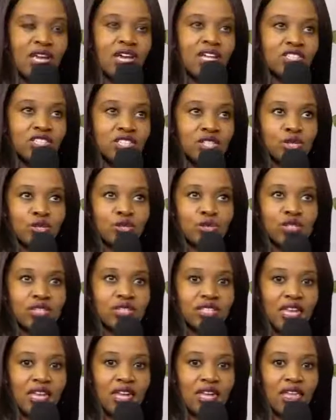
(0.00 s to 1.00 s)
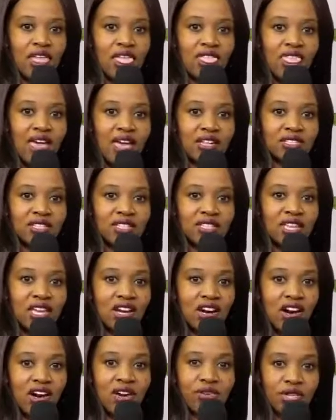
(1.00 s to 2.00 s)
Just to say that there
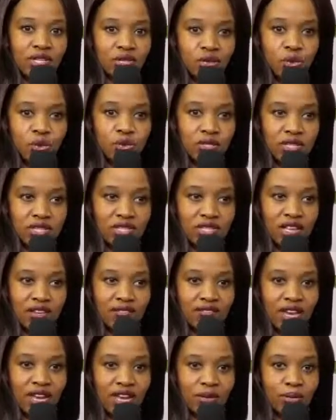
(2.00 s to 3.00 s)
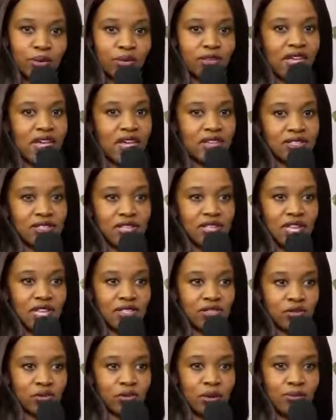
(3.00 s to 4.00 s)
are resources available, as
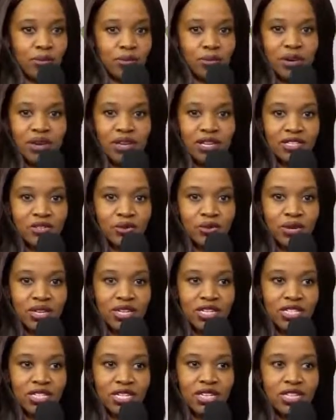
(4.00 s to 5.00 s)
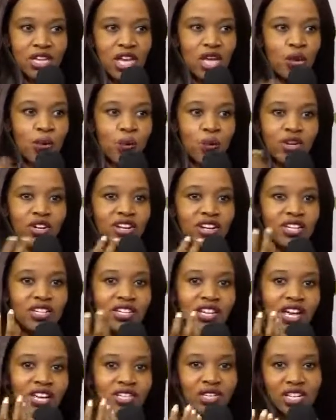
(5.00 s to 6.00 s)
Umama Ping has already said. We're not in
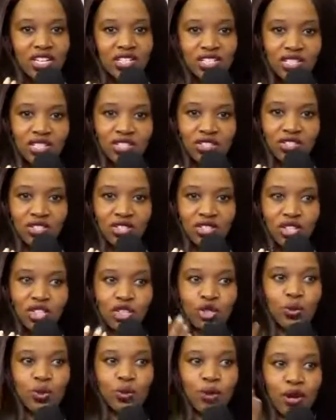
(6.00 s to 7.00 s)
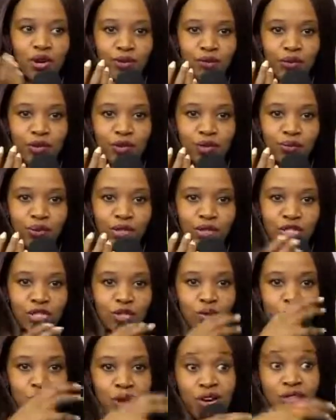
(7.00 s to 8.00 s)
isolation as a church. We're part of a community.
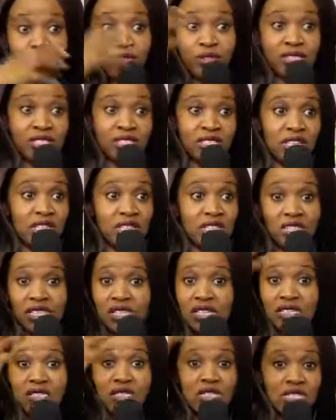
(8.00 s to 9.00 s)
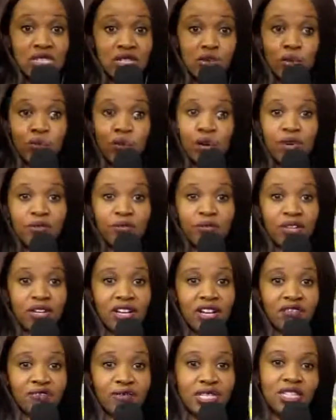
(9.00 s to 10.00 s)
We're part of a city. We're part of a
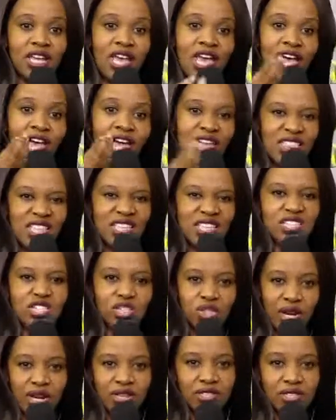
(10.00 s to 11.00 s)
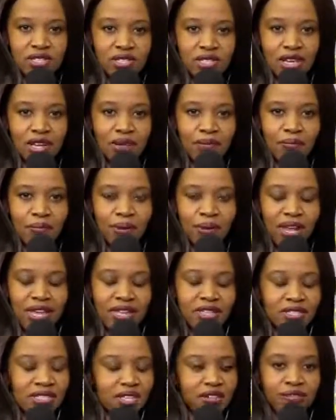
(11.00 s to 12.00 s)
government. And there's structures that are in
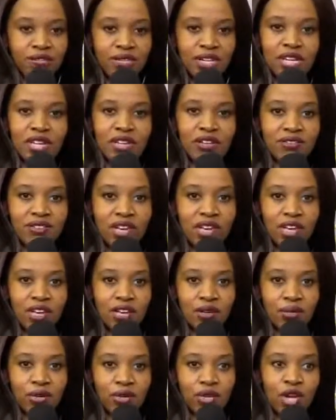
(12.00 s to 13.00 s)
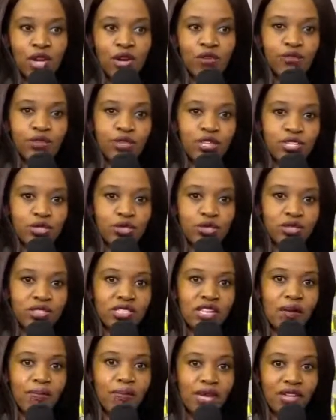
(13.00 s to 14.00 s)
place that are freely available for us to
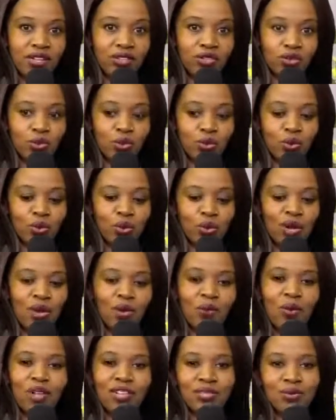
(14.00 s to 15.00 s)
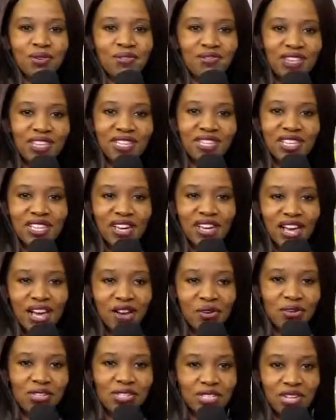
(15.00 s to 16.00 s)
tap into whilst we're fixing
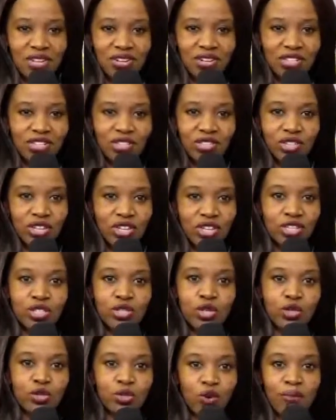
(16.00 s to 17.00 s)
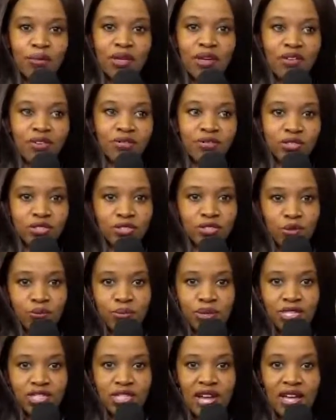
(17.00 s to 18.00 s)
ours here at church. So don't be
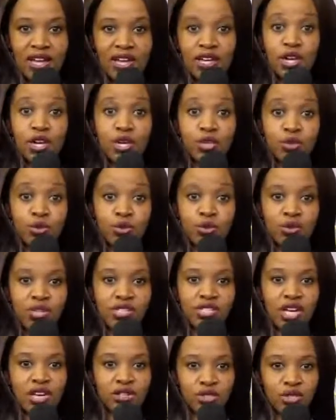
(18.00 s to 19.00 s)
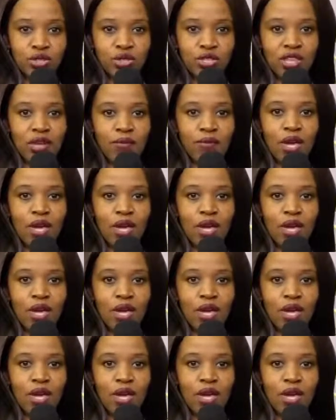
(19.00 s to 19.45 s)
shy to reach out to them.